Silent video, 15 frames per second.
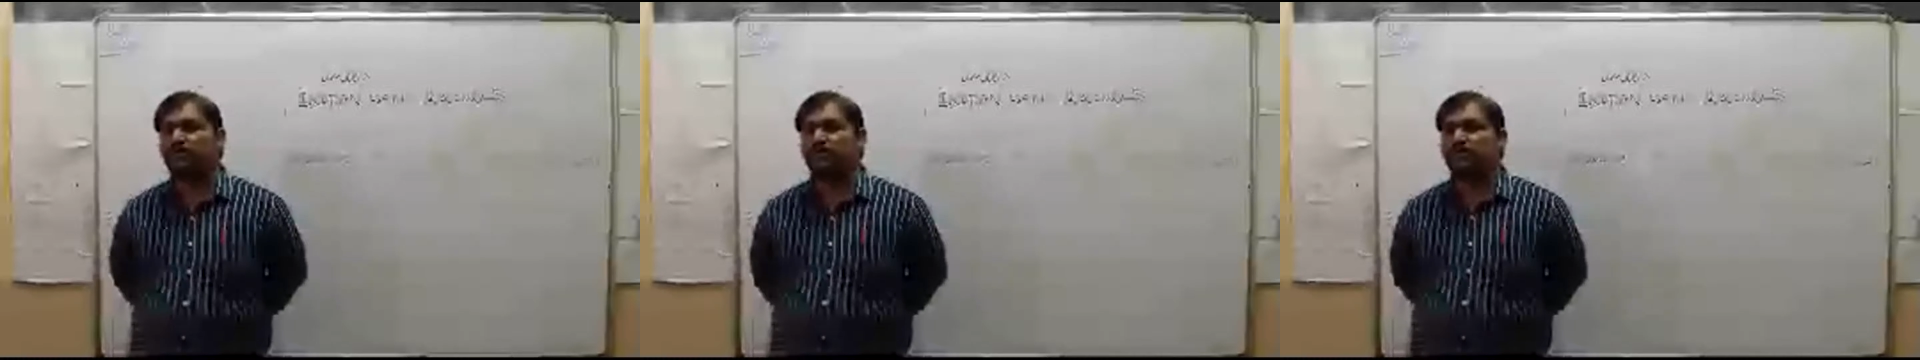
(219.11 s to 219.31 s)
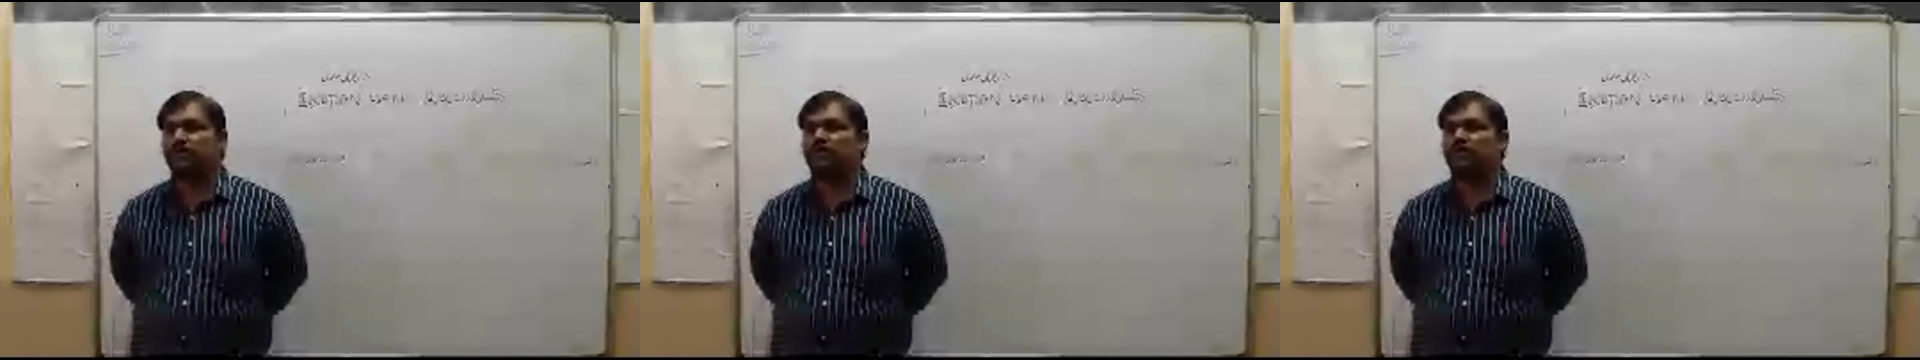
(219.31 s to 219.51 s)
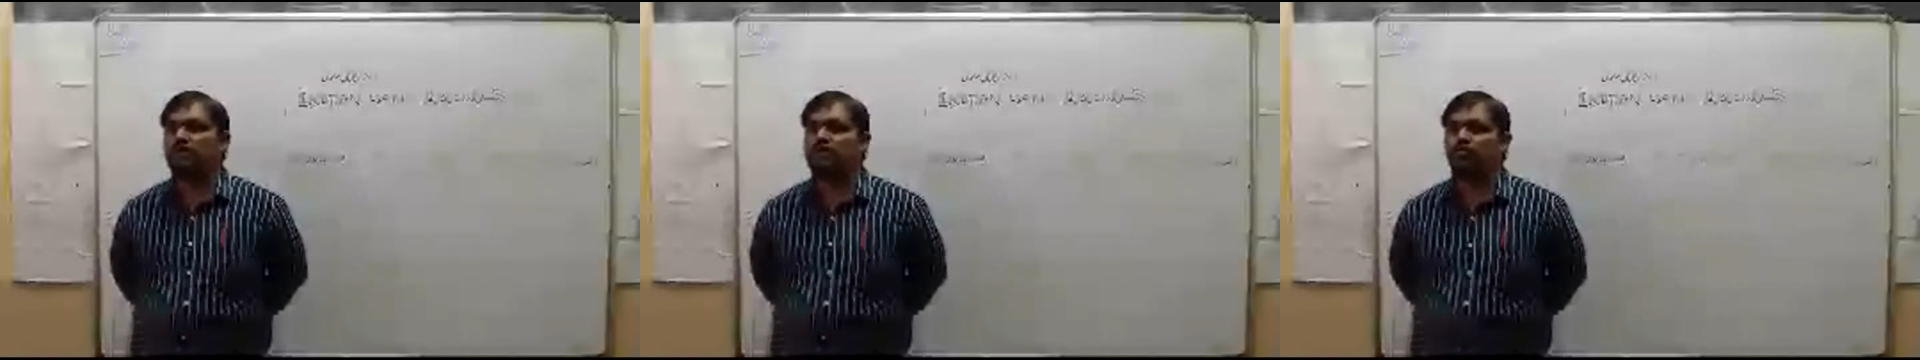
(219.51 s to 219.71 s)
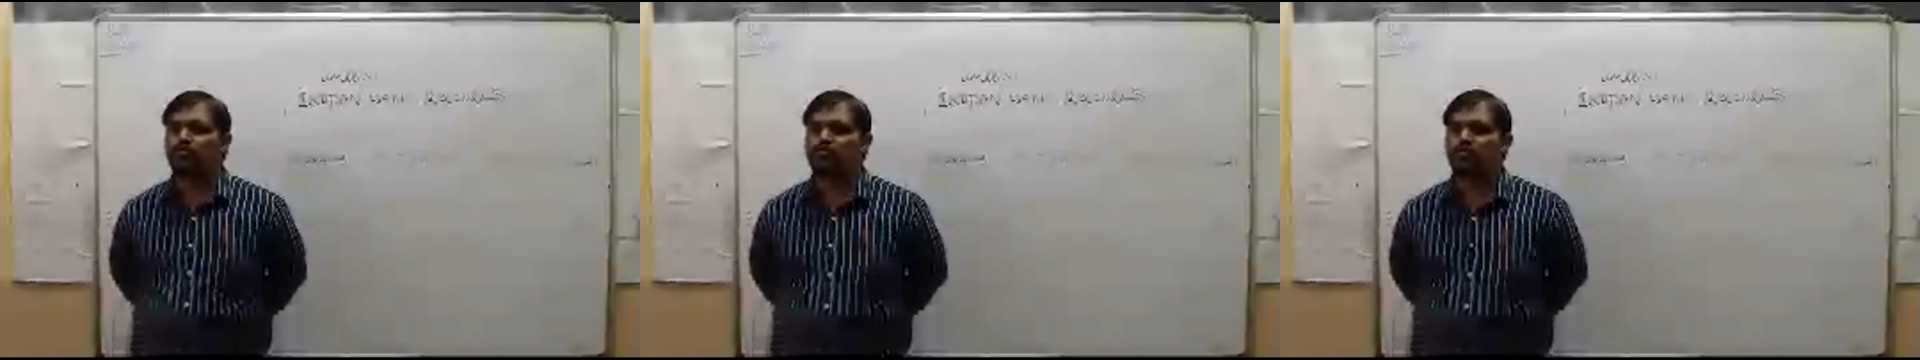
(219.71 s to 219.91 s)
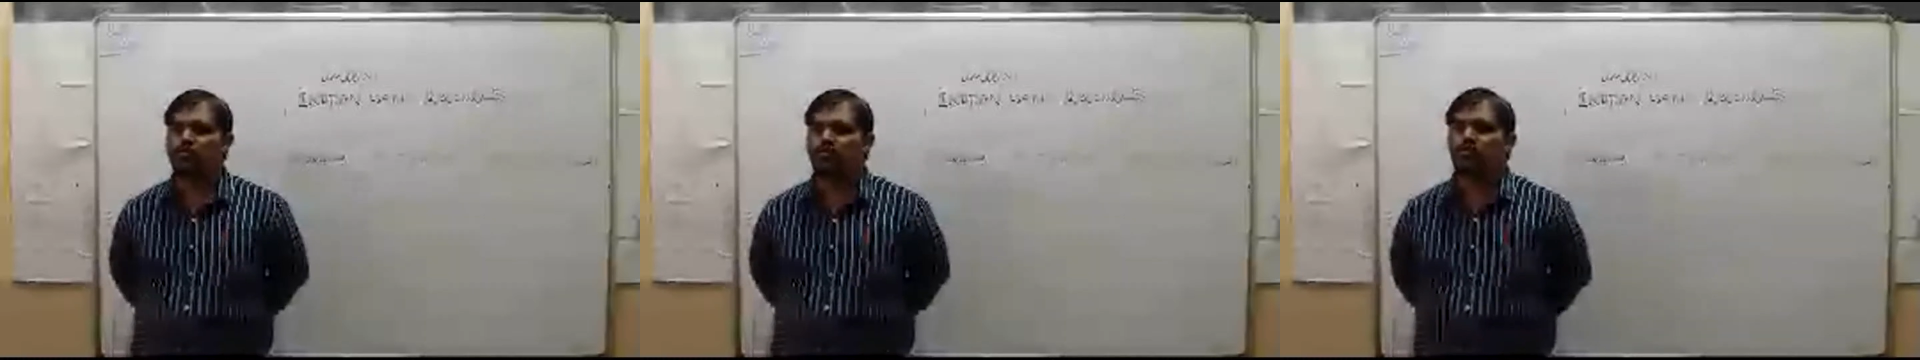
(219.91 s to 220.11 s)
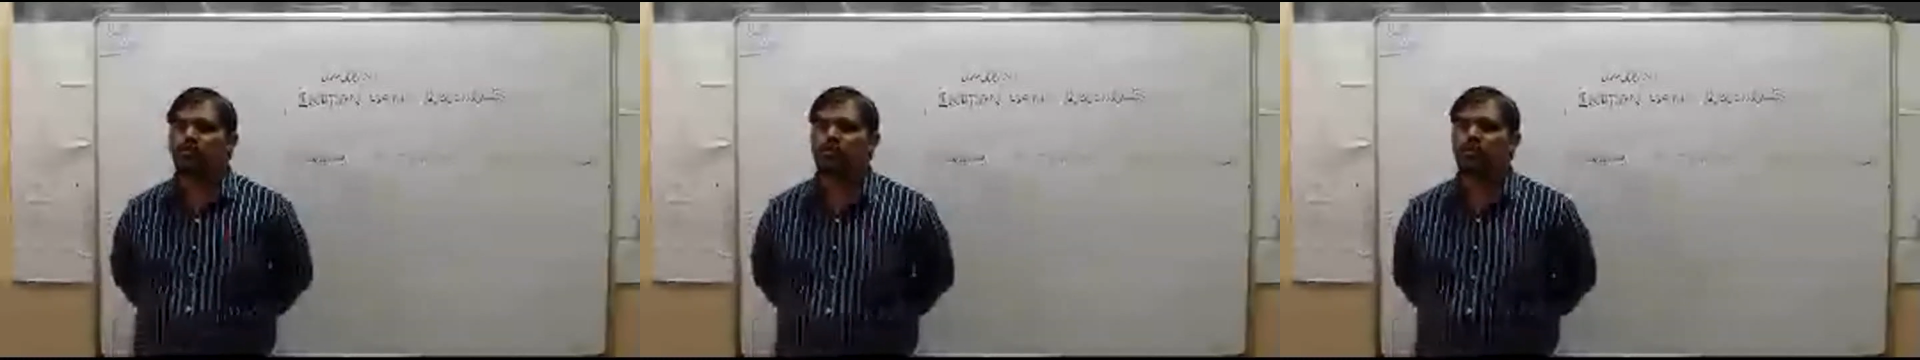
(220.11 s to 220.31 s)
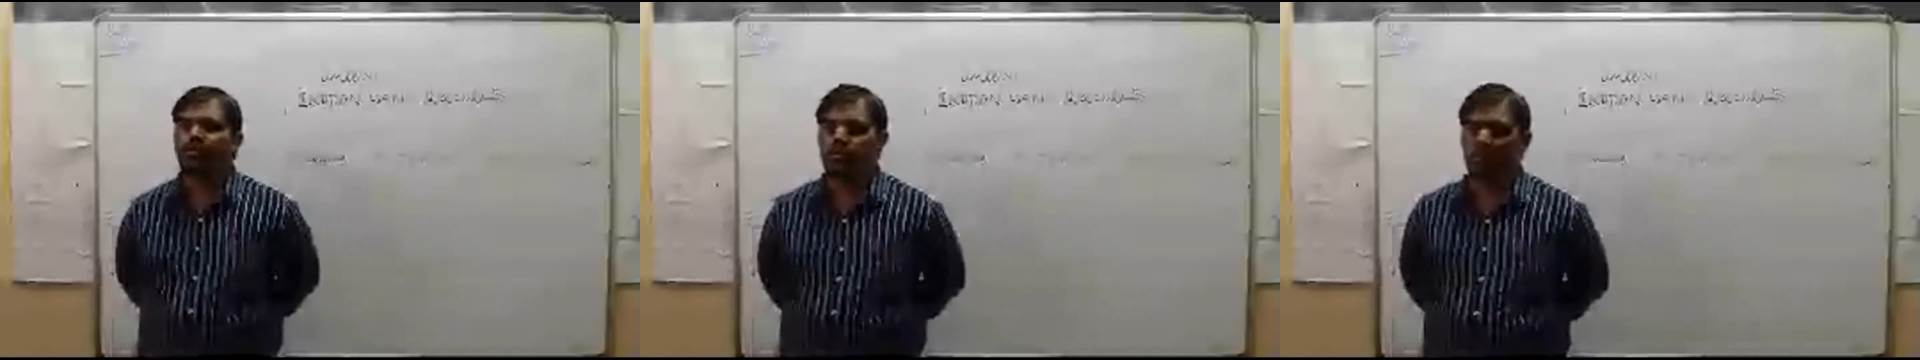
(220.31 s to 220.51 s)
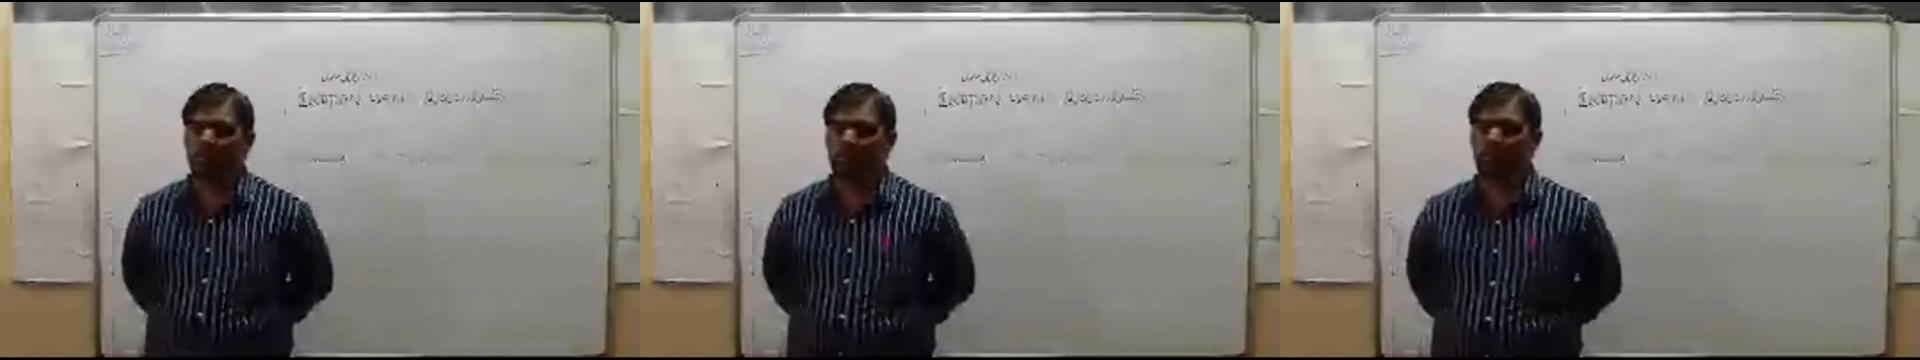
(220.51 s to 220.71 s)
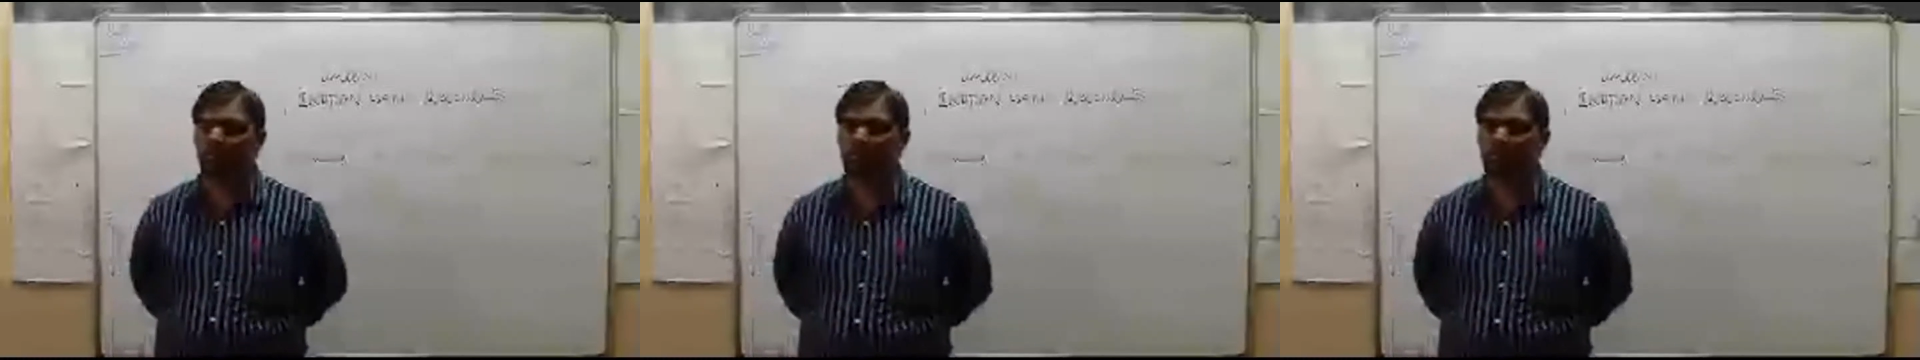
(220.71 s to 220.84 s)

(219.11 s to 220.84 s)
on the use of land.